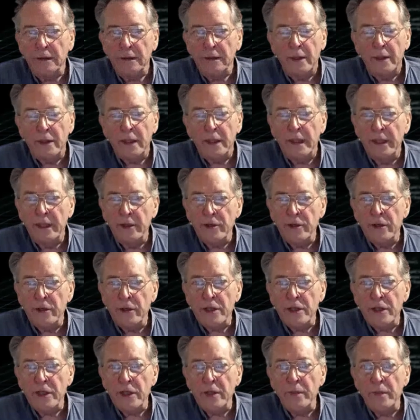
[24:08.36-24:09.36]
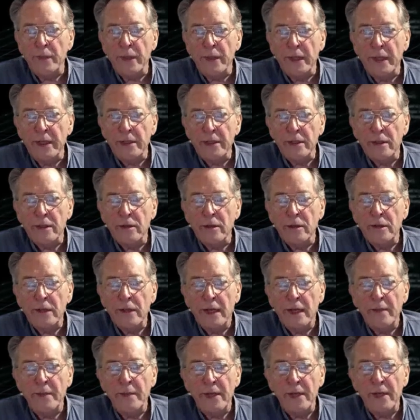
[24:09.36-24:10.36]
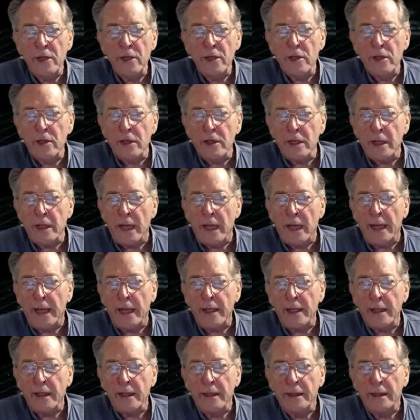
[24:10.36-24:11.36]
it's an interesting political dimension to that.